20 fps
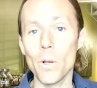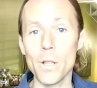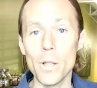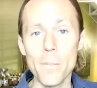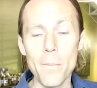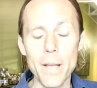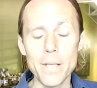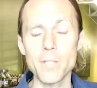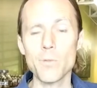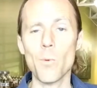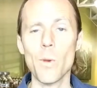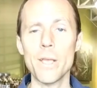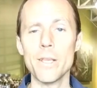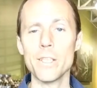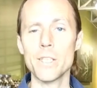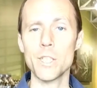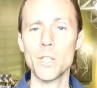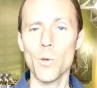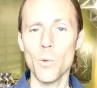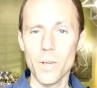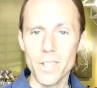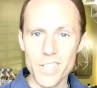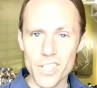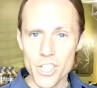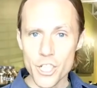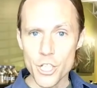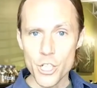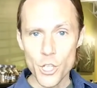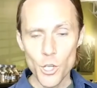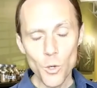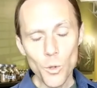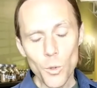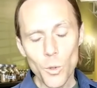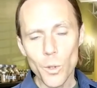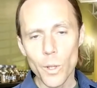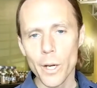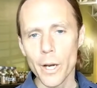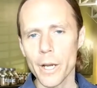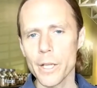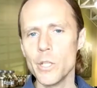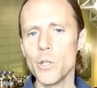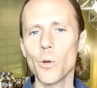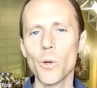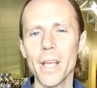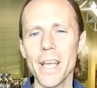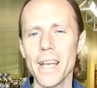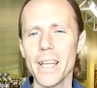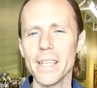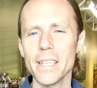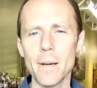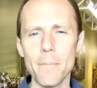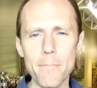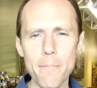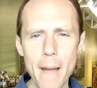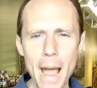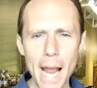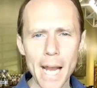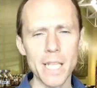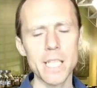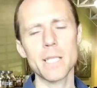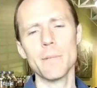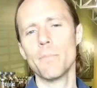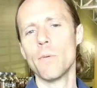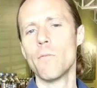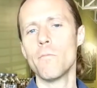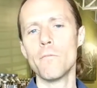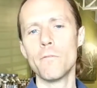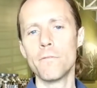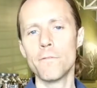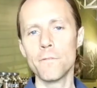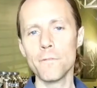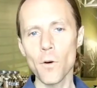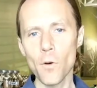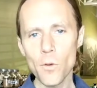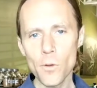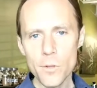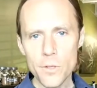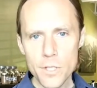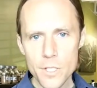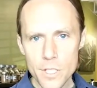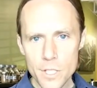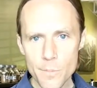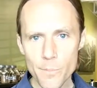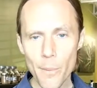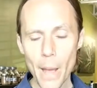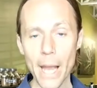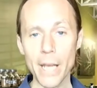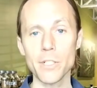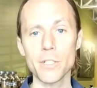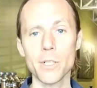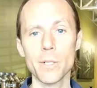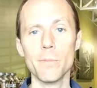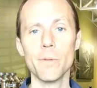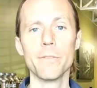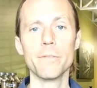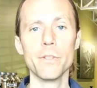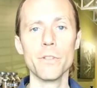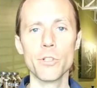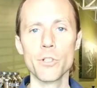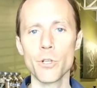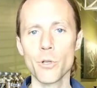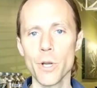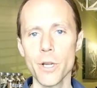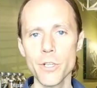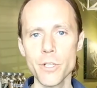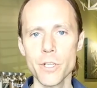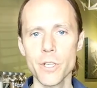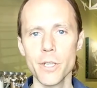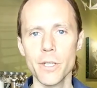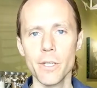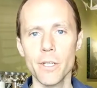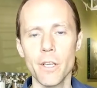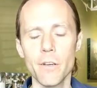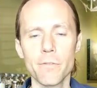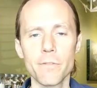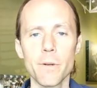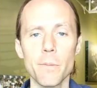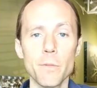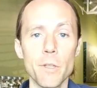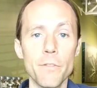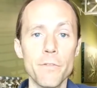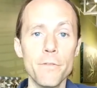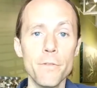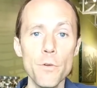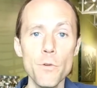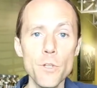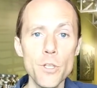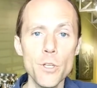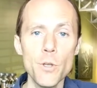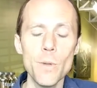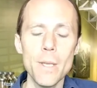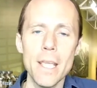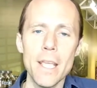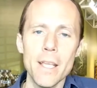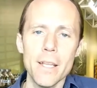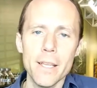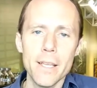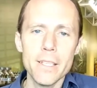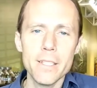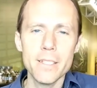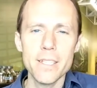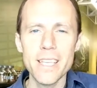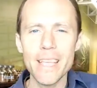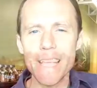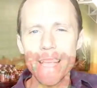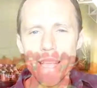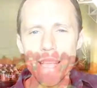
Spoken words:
One of the best ways to ensure you're getting the maximum full spectrum of nutrition from the food you eat is to